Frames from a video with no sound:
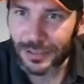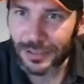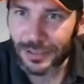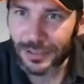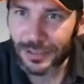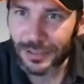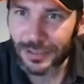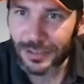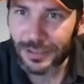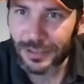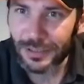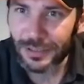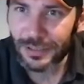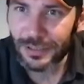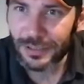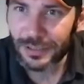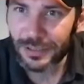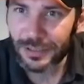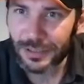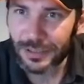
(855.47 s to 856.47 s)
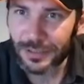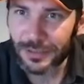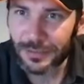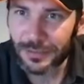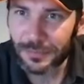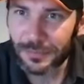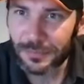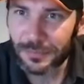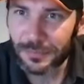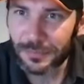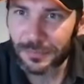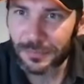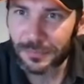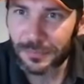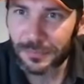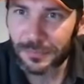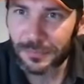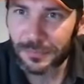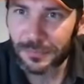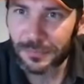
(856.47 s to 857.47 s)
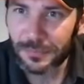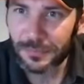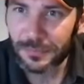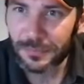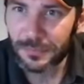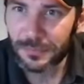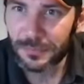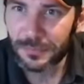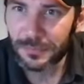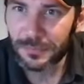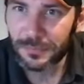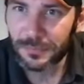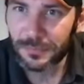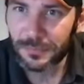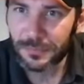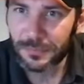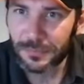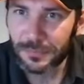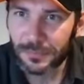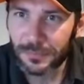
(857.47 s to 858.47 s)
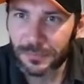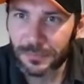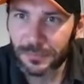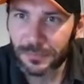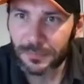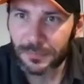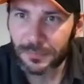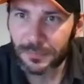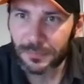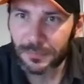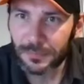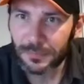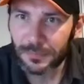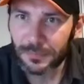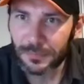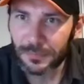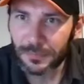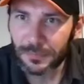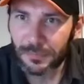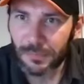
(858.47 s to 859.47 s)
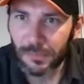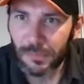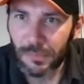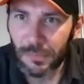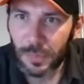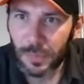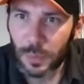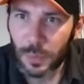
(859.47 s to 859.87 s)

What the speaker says: [no speech]